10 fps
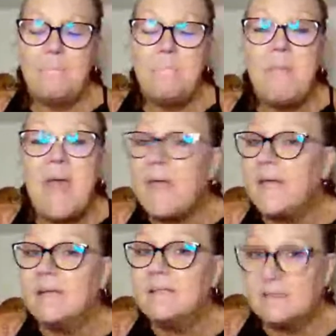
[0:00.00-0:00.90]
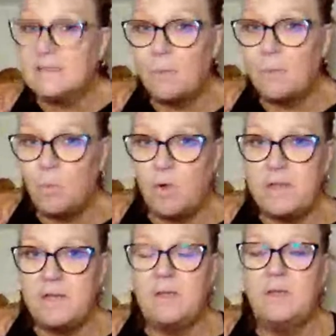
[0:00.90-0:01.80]
make
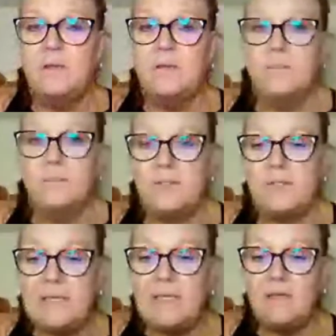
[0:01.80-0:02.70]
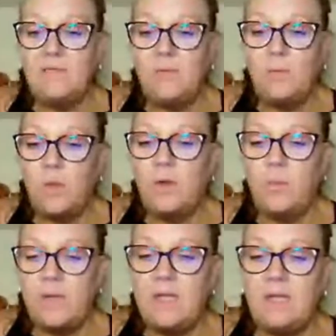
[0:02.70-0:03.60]
someone believe
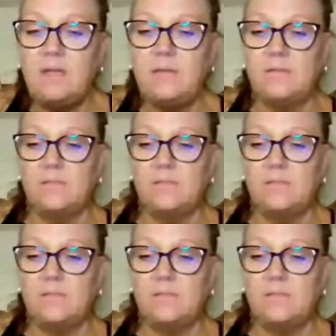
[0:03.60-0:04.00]
what we